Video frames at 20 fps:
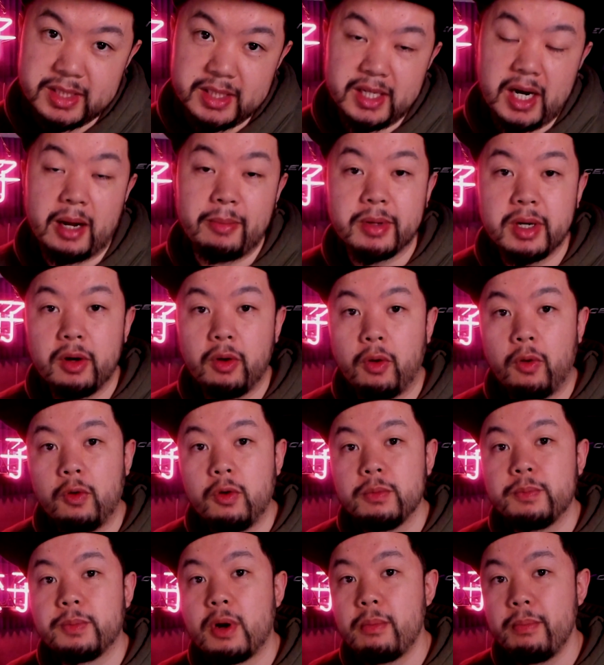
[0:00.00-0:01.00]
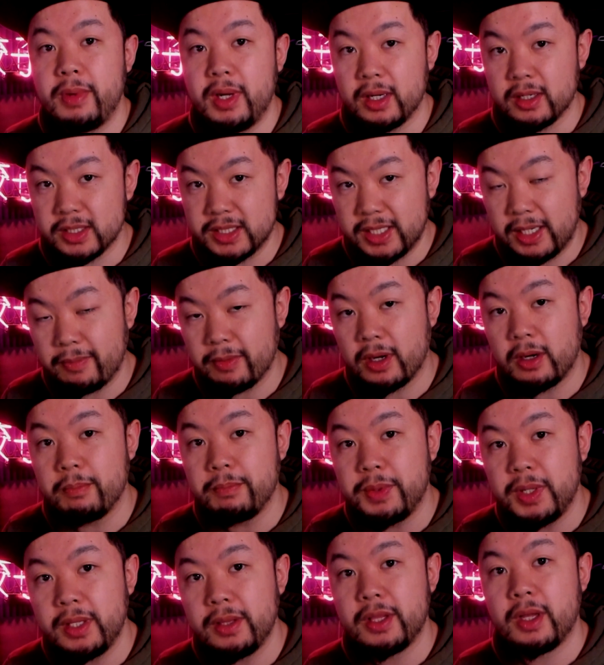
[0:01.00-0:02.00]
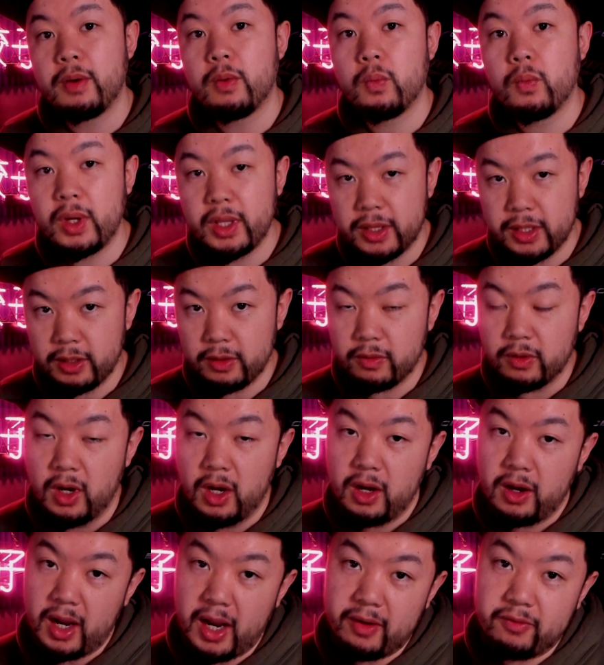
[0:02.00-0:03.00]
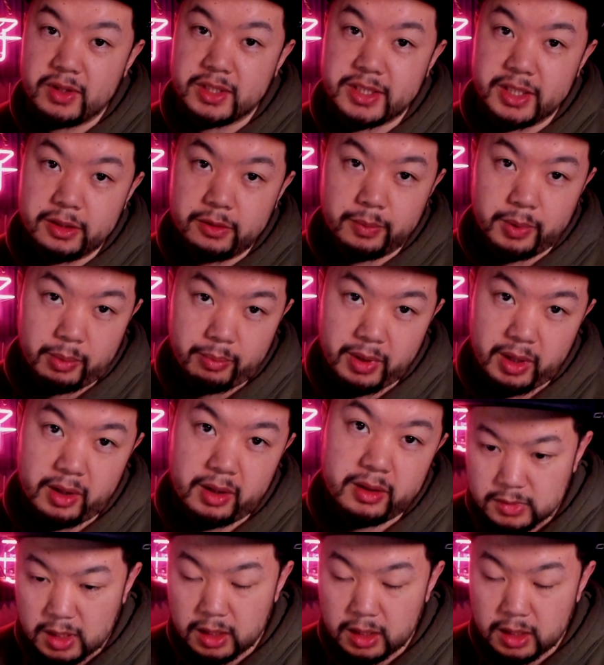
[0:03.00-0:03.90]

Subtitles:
and I'm going to hold premieres, and I'm going to be there with you every single premiere.